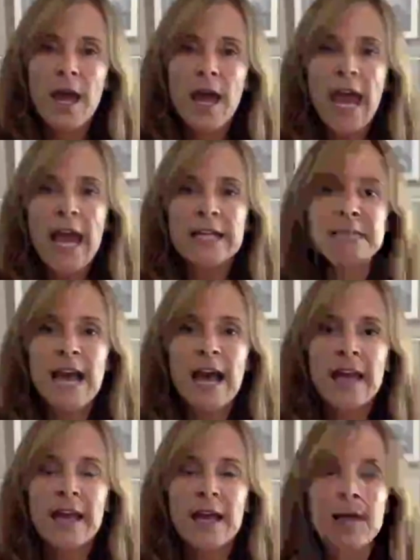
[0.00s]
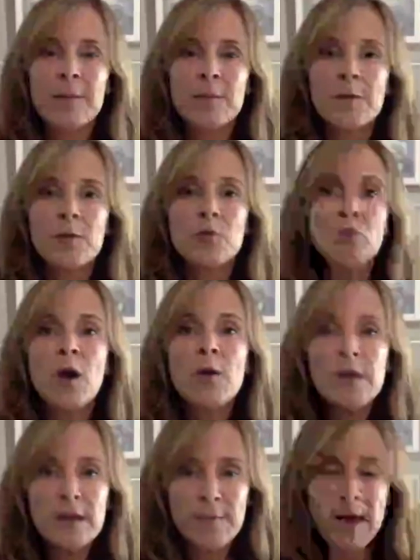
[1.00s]
and I am
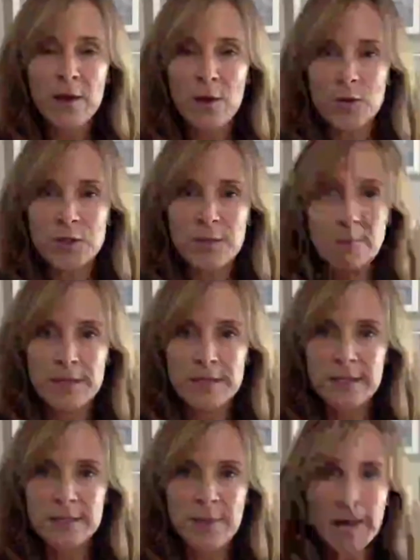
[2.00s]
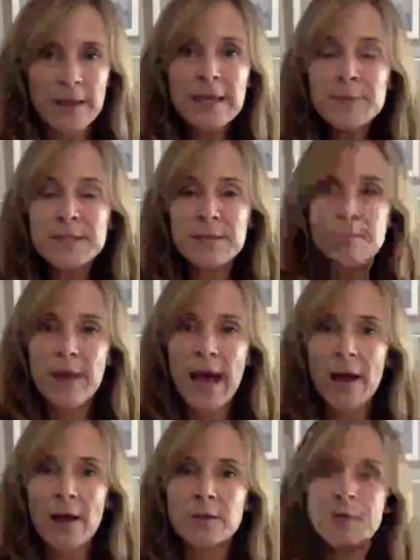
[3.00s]
growing my coaching business by leaps and
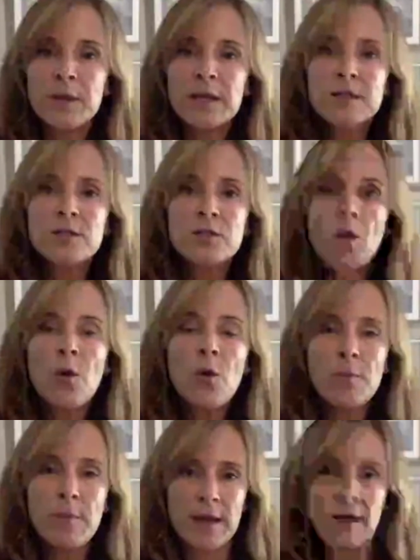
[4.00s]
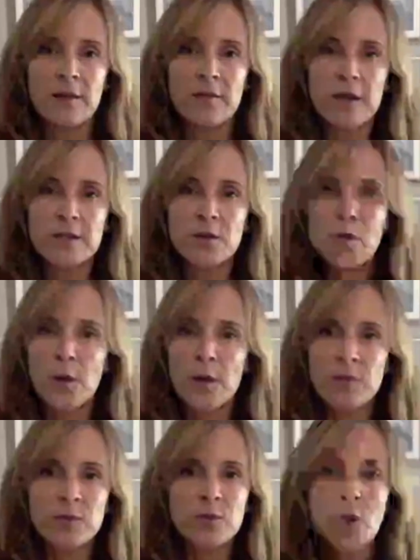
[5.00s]
bounds because so many of us are going
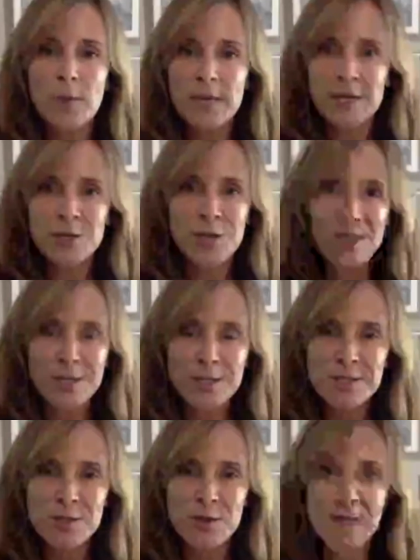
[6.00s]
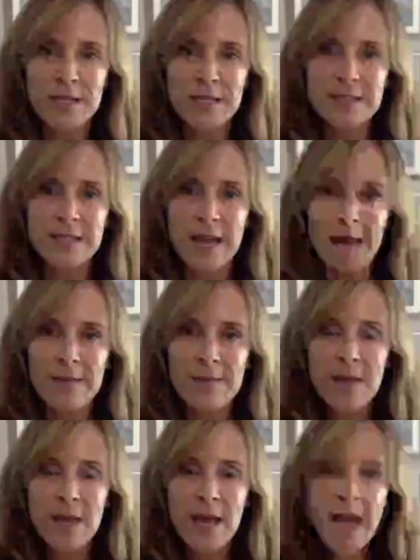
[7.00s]
through so many changes during this
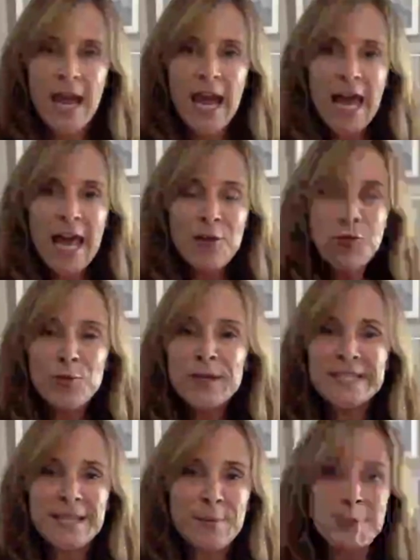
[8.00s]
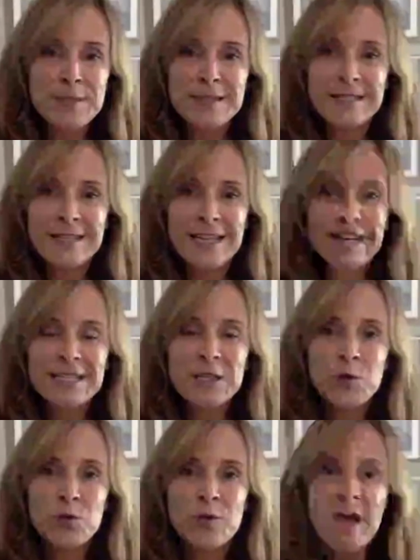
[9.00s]
time. Three sips is a
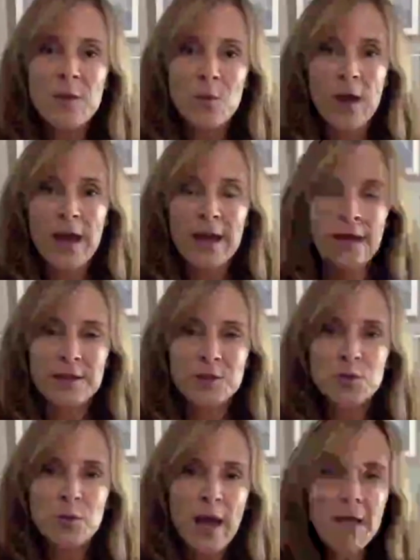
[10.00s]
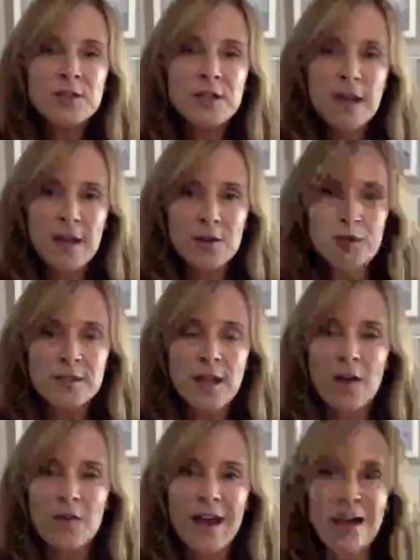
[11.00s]
great way to educate
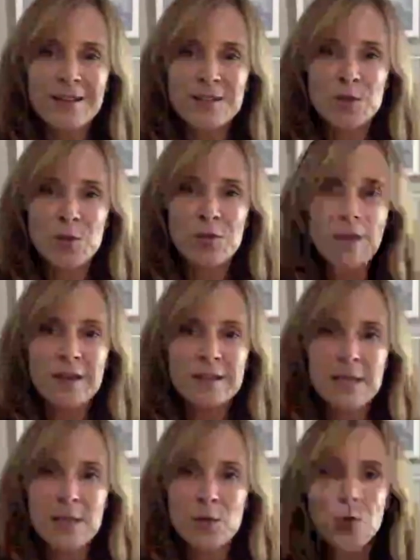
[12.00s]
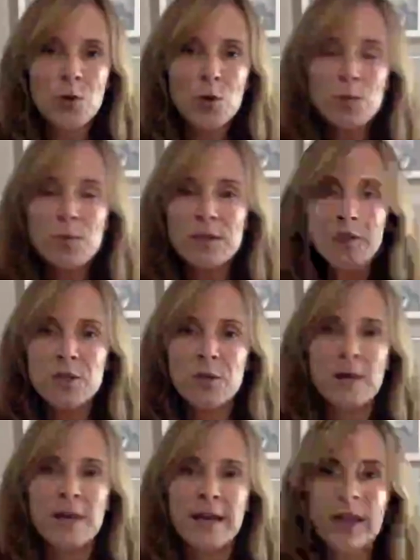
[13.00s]
yourself as to things that you could be
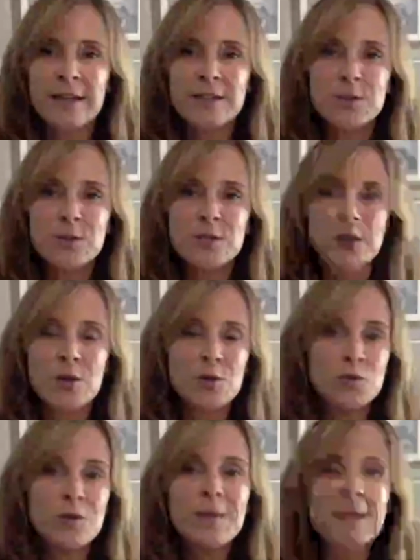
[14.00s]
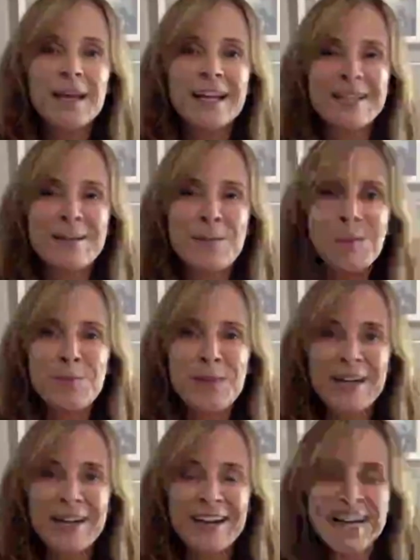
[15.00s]
doing and to start dreaming a little bit
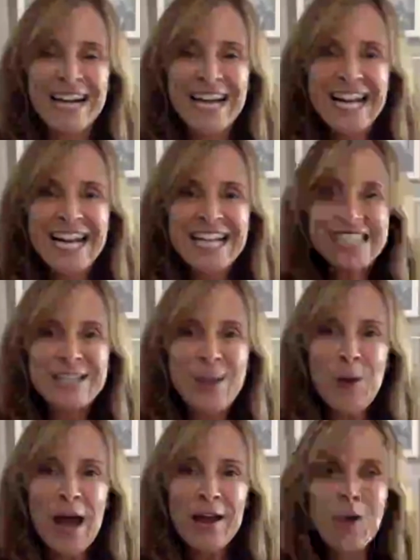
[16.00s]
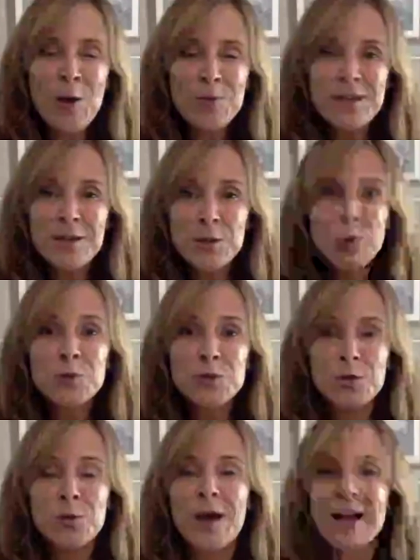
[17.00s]
bigger. So I hope that you
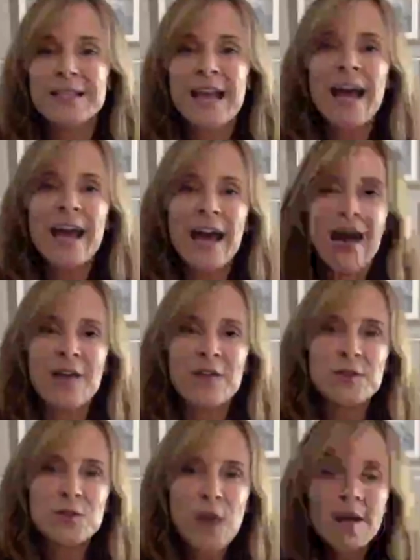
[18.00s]
do as I have and try to